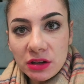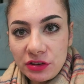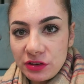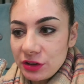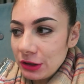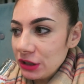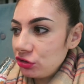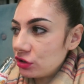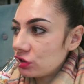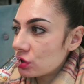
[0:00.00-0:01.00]
This is
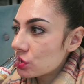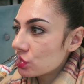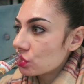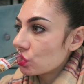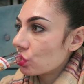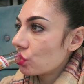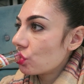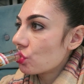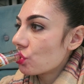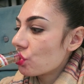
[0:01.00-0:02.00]
delicious.
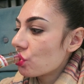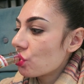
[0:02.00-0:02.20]
Mm.